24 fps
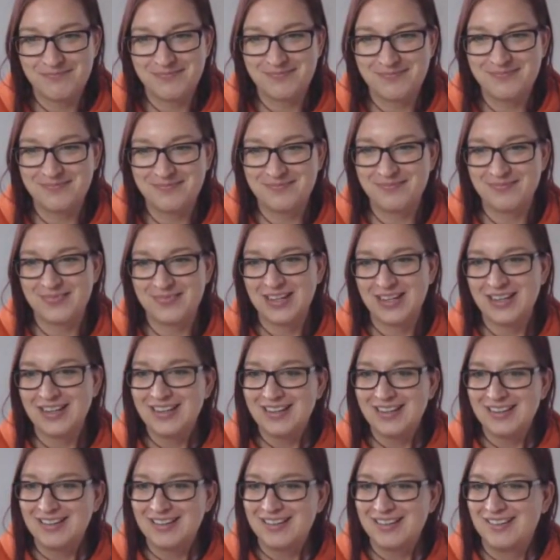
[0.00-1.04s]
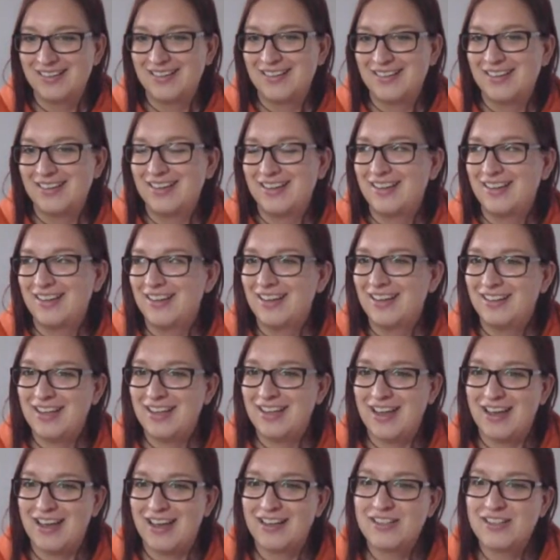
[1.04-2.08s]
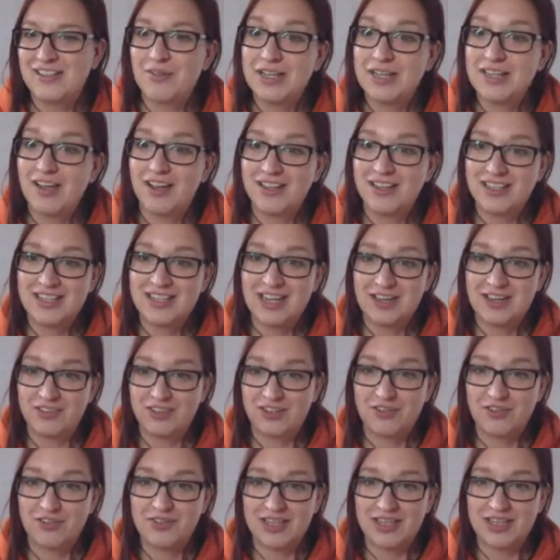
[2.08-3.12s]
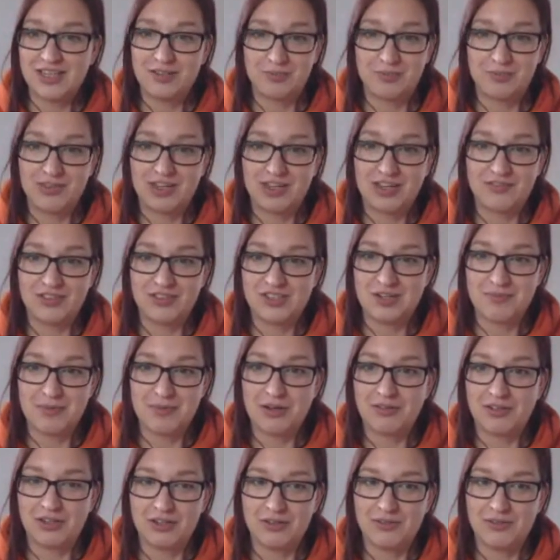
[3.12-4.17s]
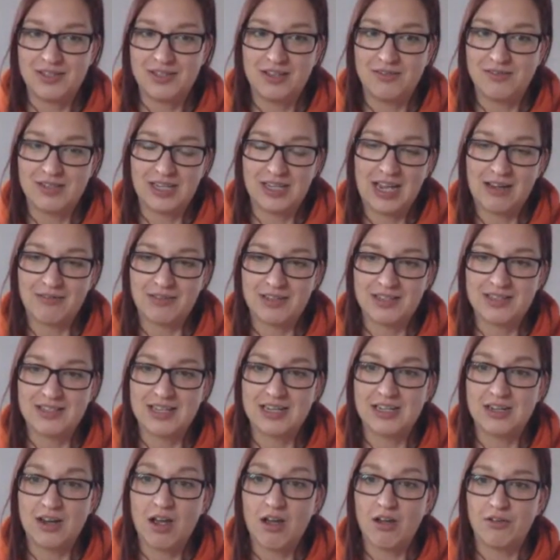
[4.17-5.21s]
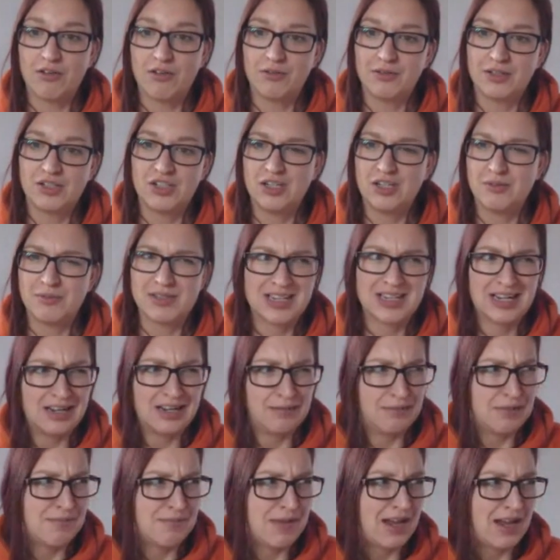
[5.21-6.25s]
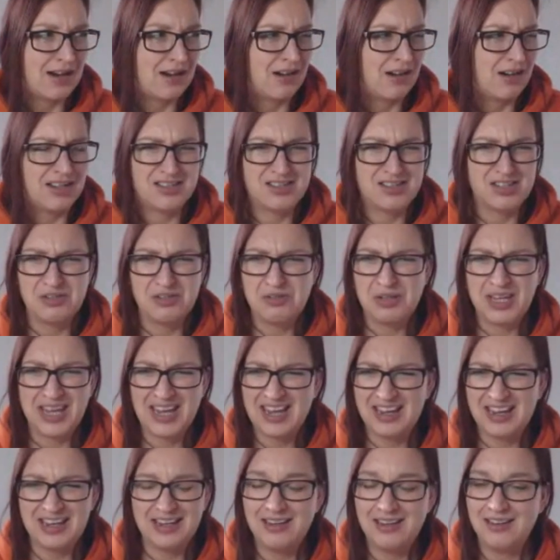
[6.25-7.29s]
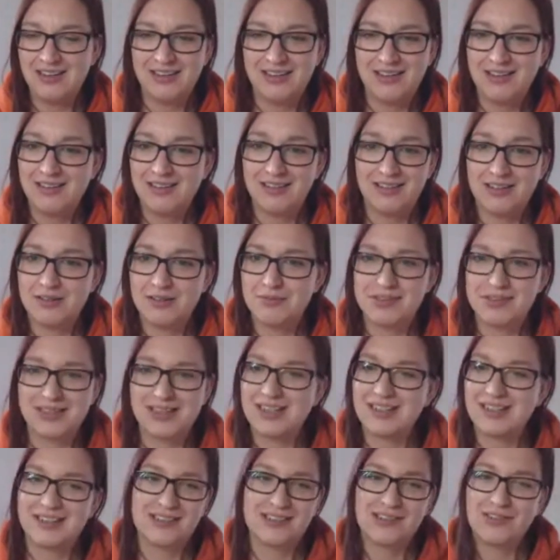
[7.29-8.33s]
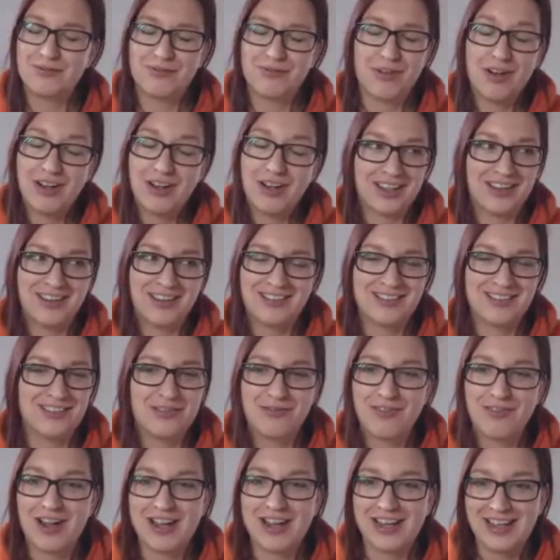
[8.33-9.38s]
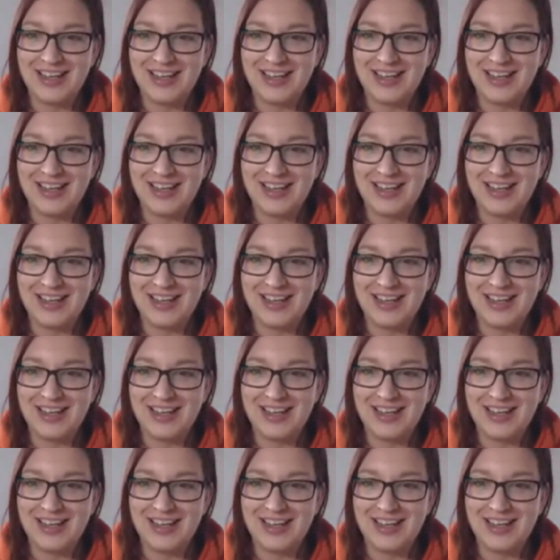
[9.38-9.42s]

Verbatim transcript: so yeah, so I, I did have a conversation with another gym owner whose, whose accountant said no, and she was claiming back like two K. And I was like, it's not right. It's not right.